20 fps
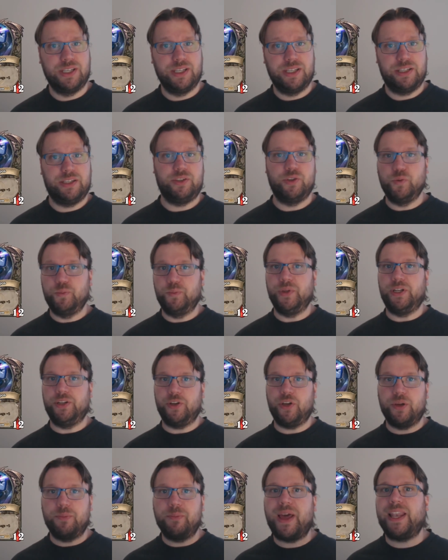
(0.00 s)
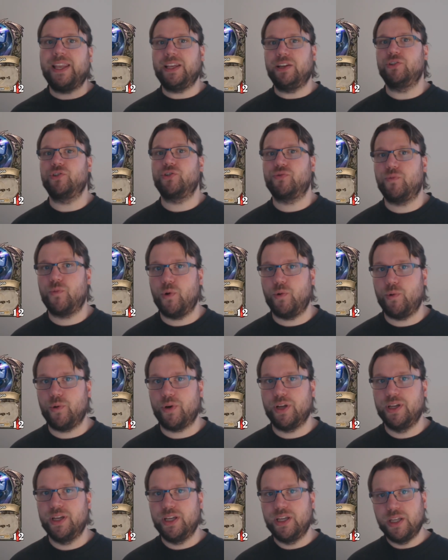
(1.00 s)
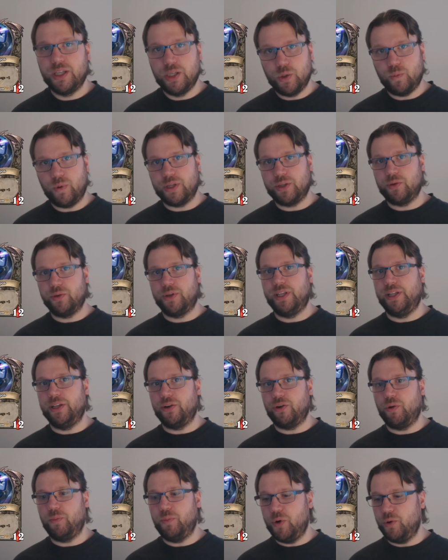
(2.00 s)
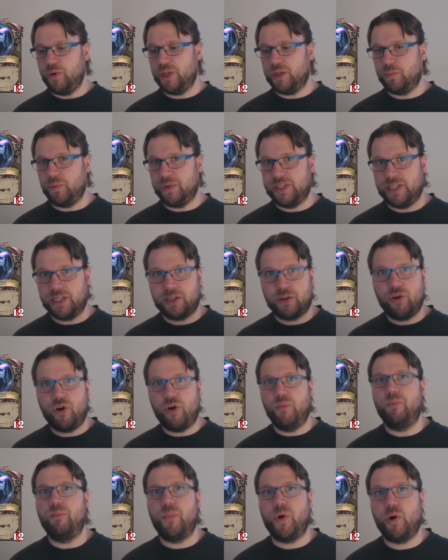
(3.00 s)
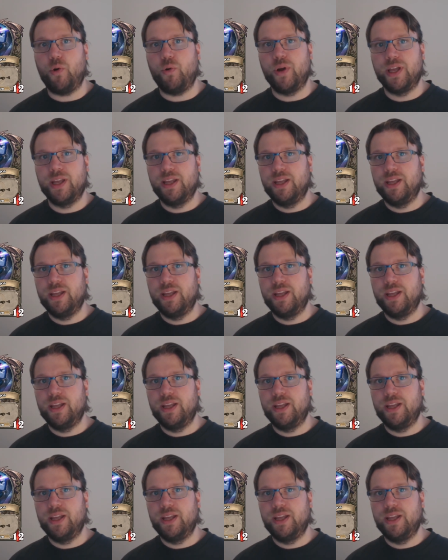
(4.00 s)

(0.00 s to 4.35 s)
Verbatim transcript: You build a Malygos rogue. You want to kill your opponent with that combo.